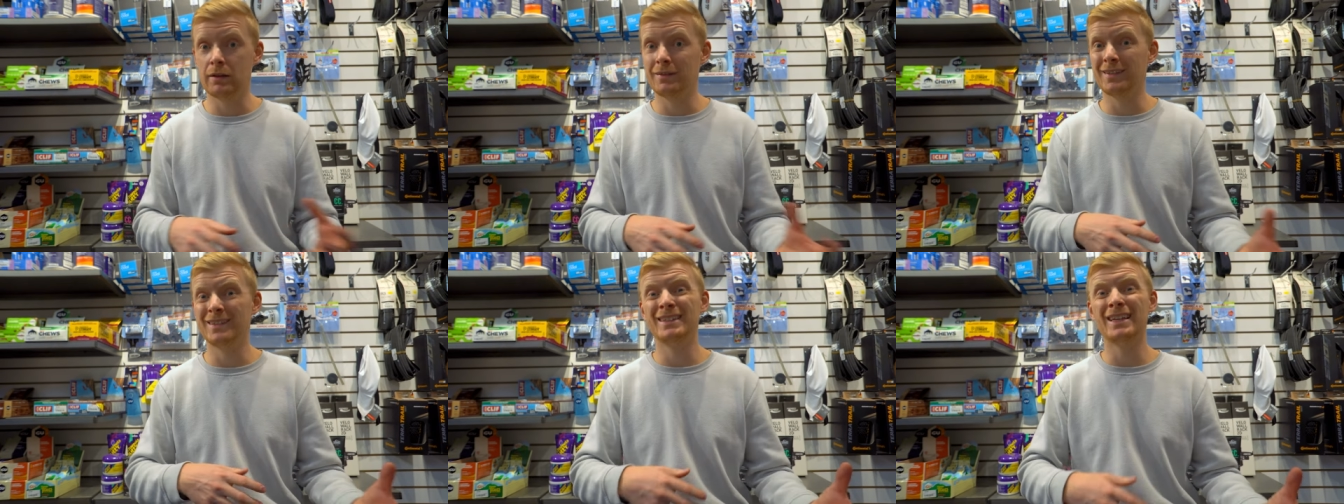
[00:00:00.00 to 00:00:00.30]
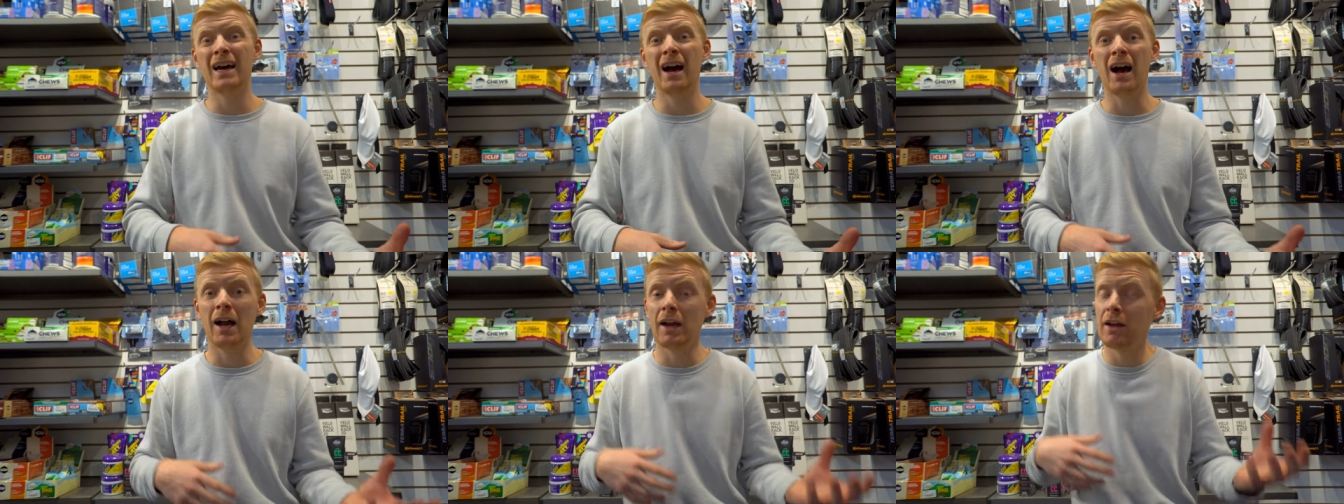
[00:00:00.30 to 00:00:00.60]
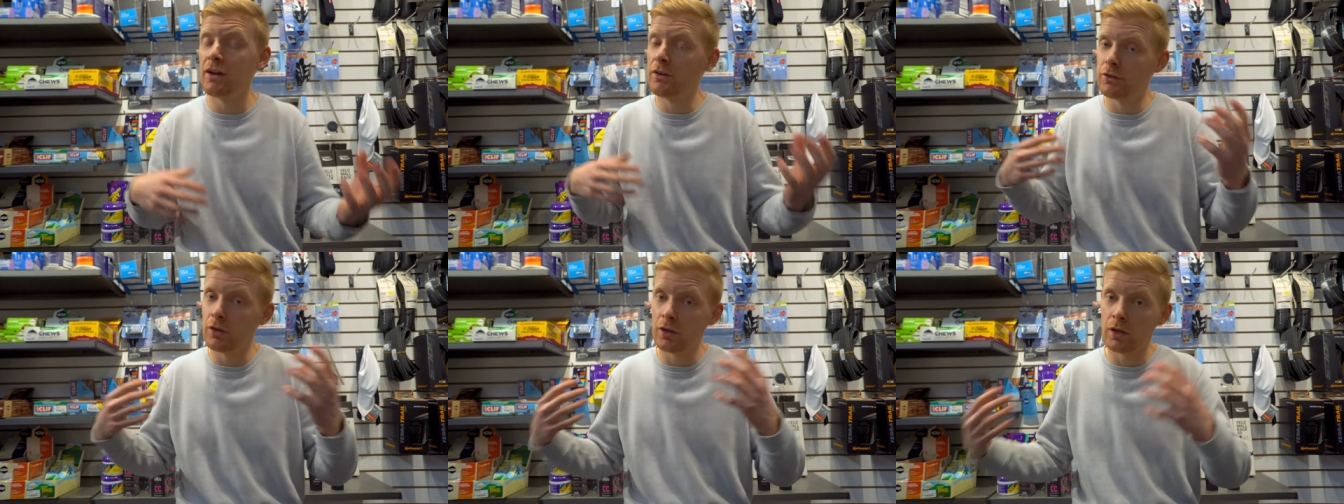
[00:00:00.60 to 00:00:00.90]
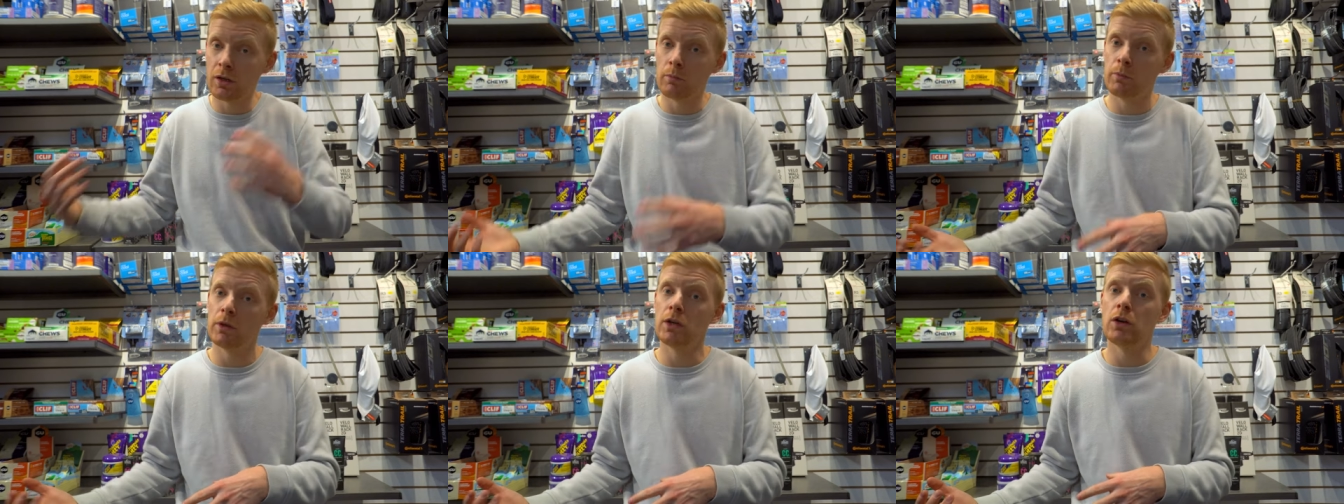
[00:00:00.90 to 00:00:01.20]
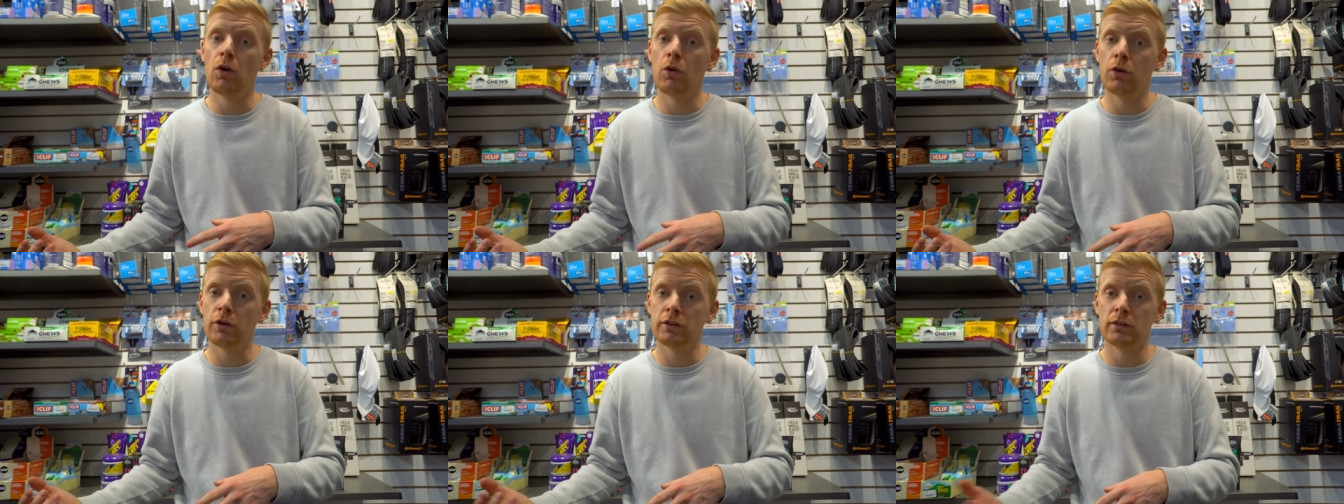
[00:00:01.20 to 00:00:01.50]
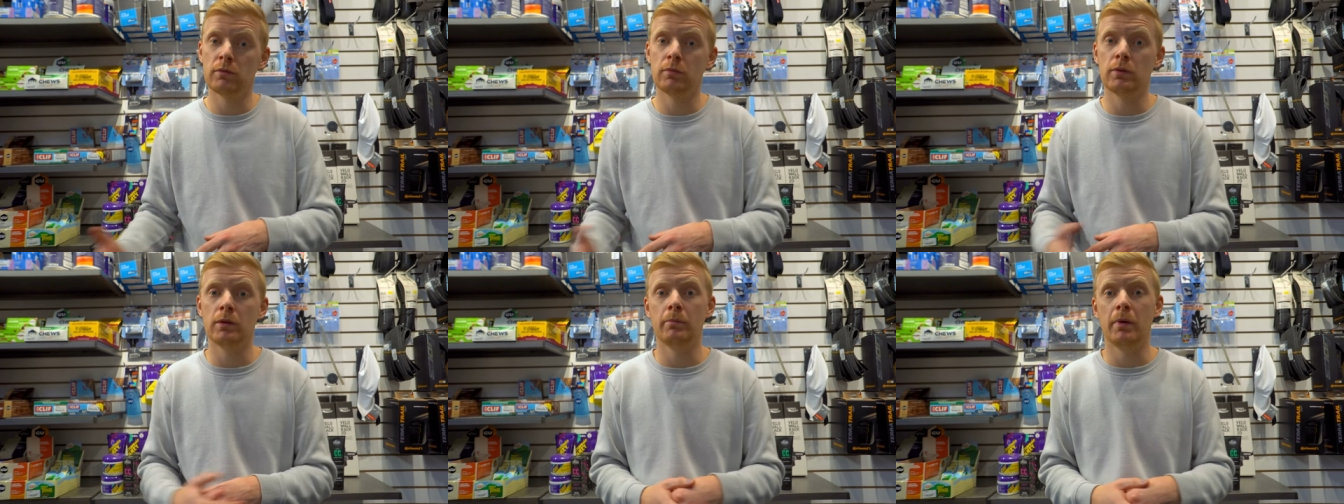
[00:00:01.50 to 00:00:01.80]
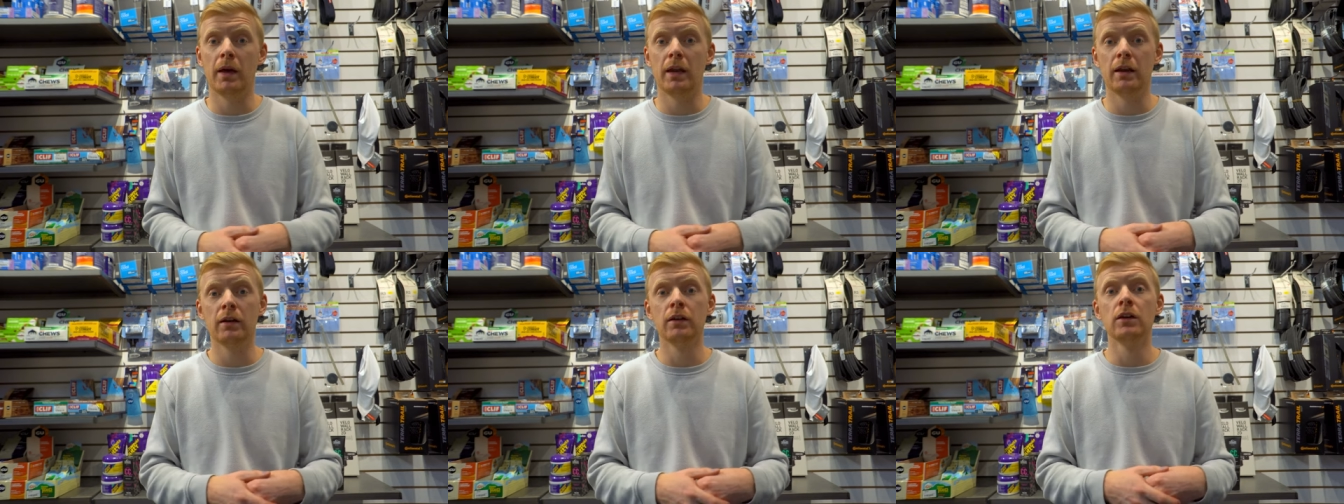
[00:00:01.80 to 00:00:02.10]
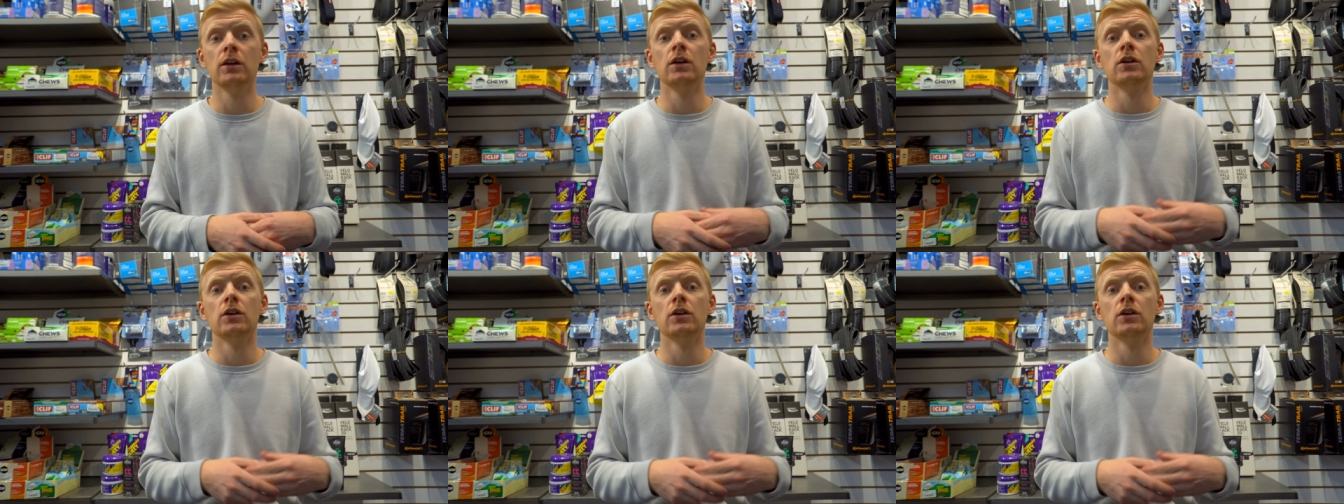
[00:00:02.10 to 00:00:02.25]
The tires are gonna be noticeably better,